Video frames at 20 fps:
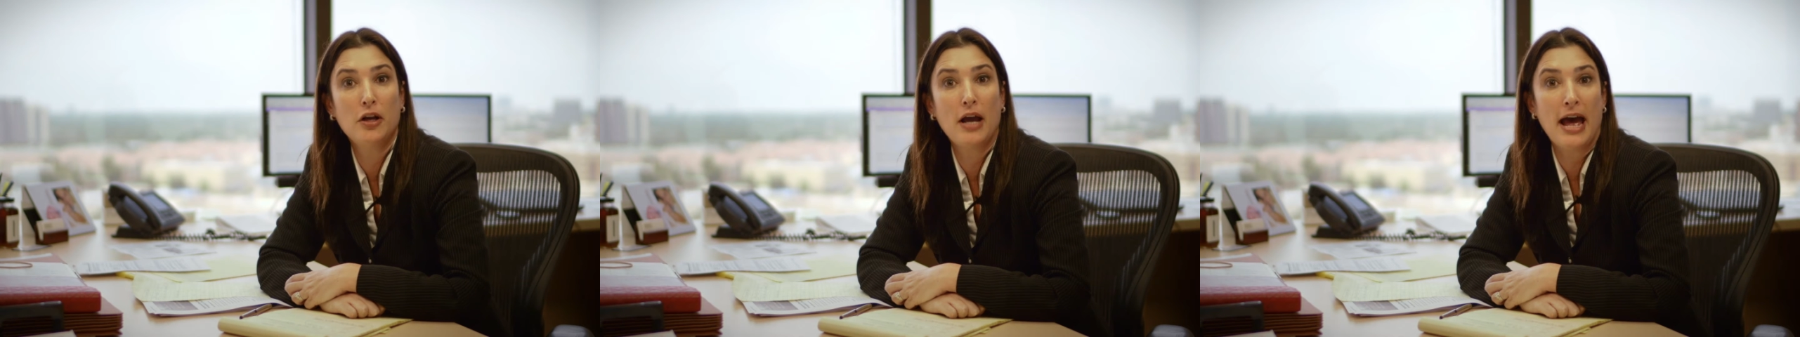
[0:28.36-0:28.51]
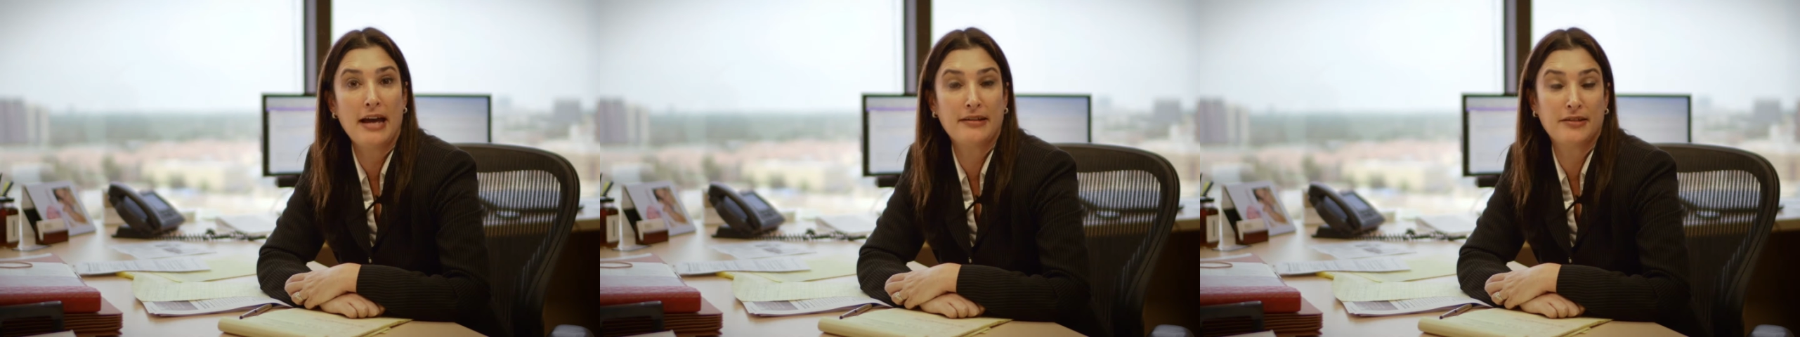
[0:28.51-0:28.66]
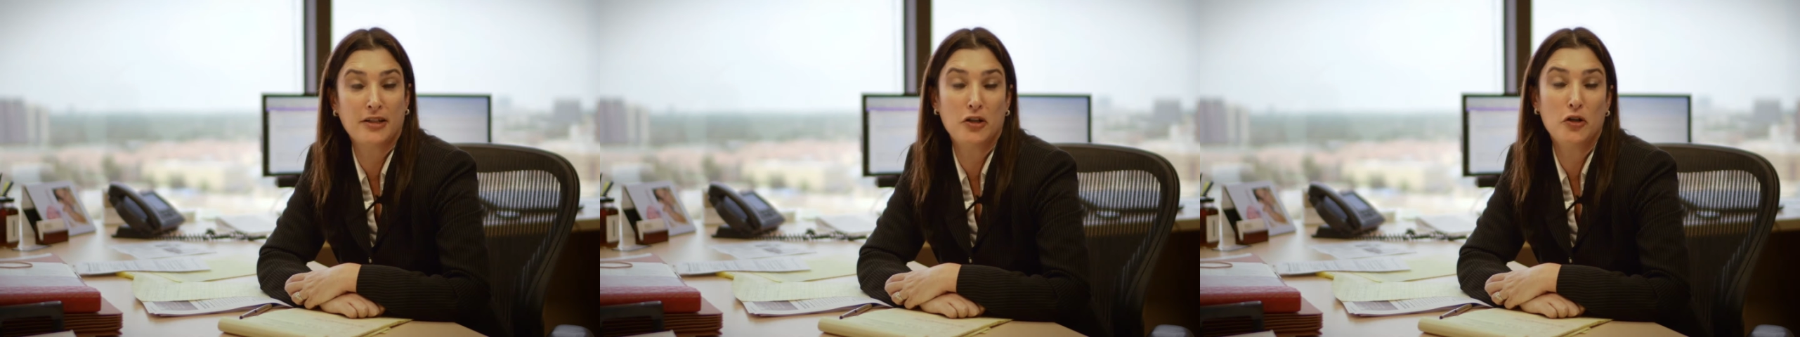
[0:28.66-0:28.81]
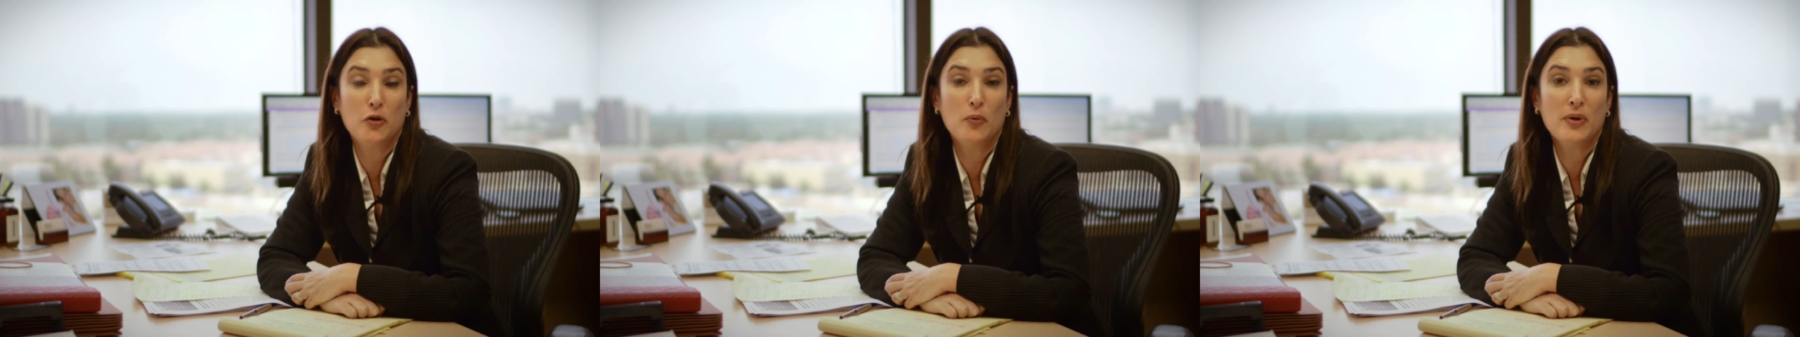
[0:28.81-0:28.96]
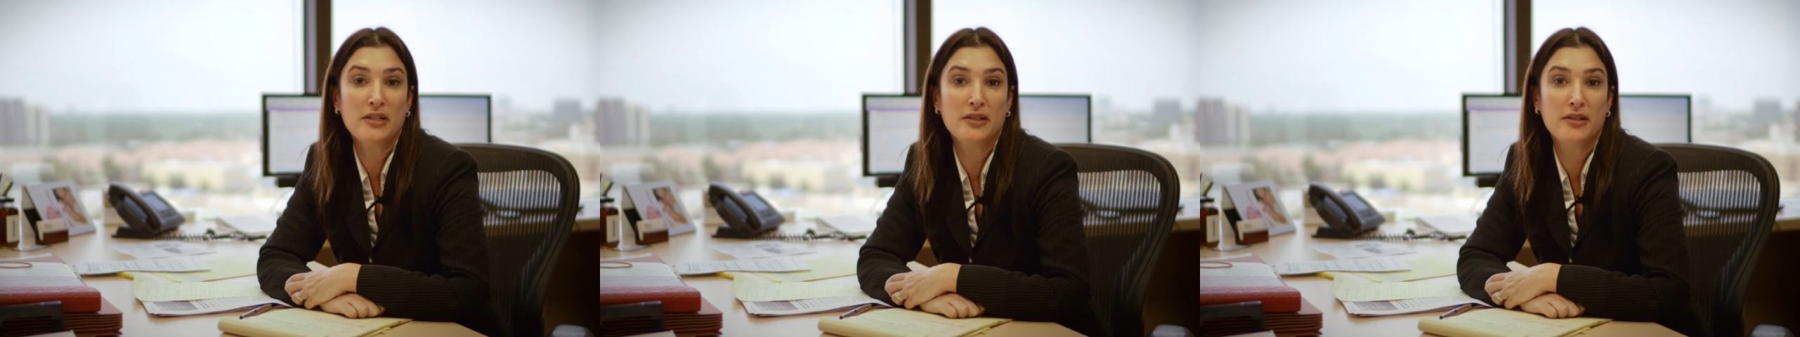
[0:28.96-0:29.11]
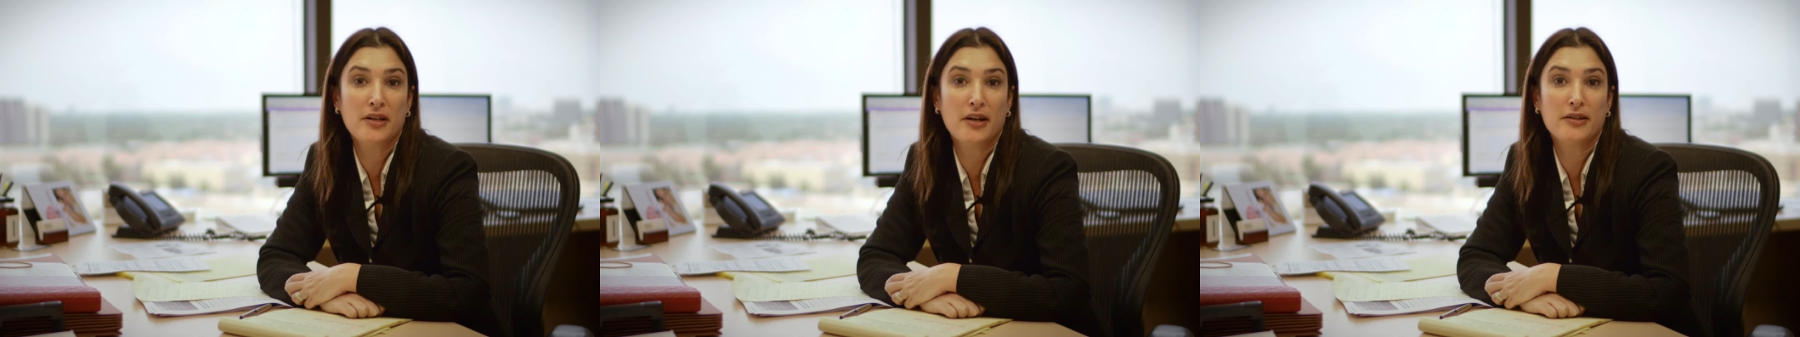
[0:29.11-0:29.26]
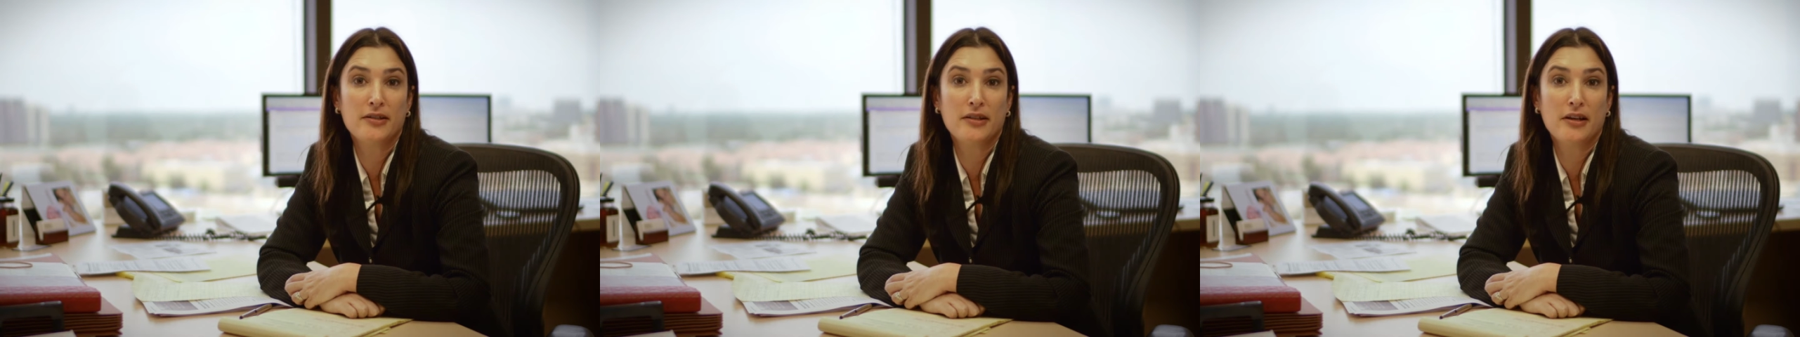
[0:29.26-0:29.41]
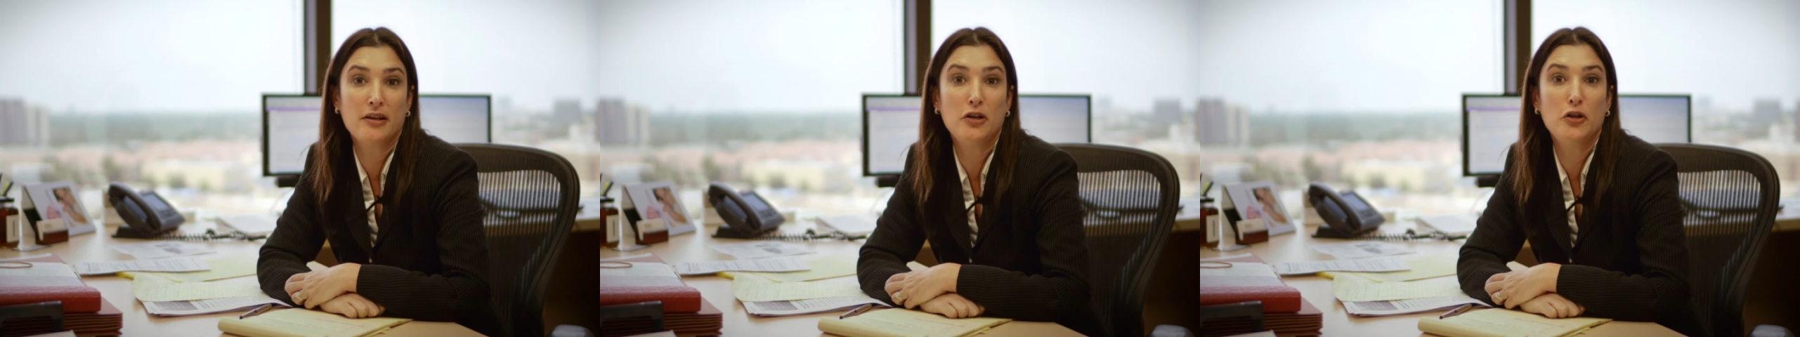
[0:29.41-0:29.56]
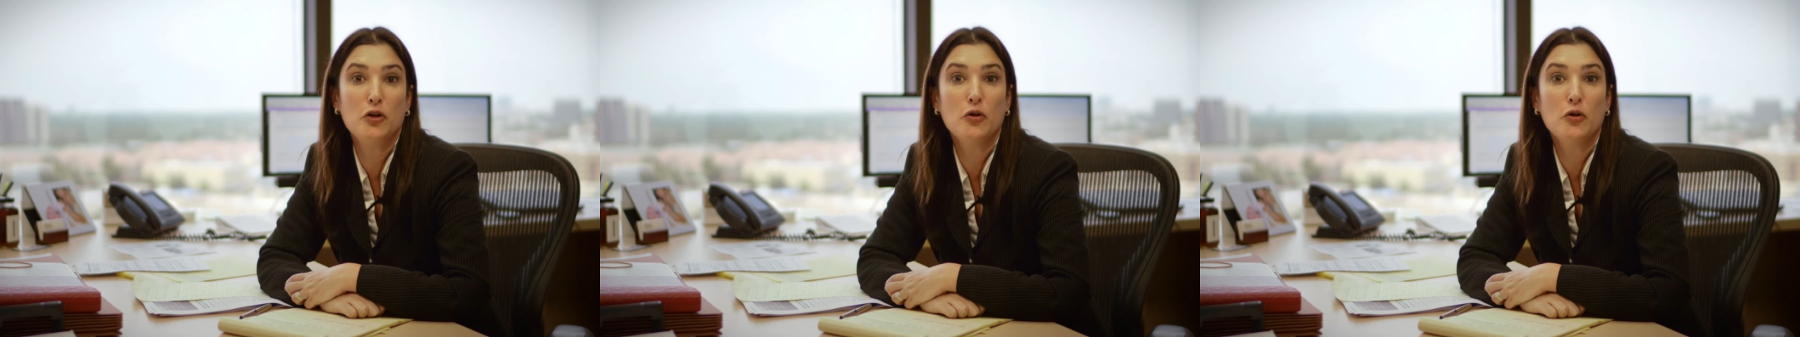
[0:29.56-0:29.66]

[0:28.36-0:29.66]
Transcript: as a US citizen,